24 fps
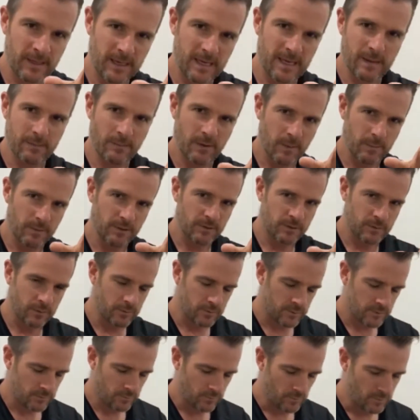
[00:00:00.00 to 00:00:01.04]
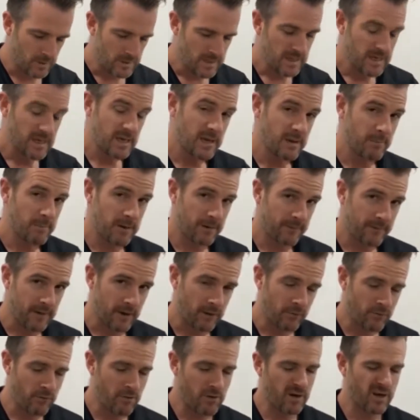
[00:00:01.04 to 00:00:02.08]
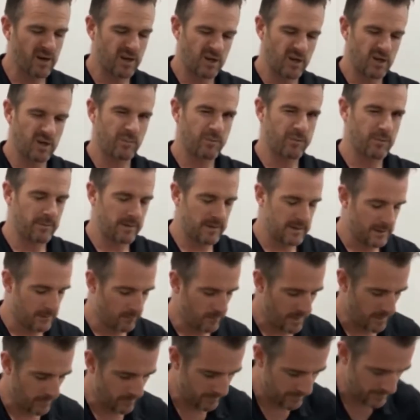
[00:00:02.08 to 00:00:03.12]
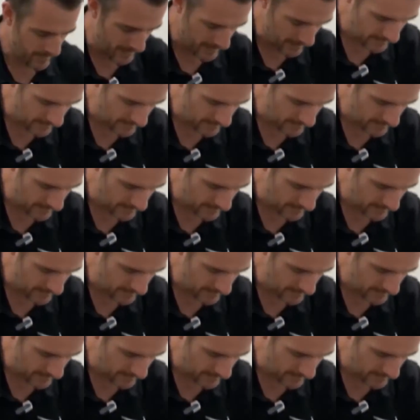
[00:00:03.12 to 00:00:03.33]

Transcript: or here might be too sore. But if they're chronic, you can probably get away with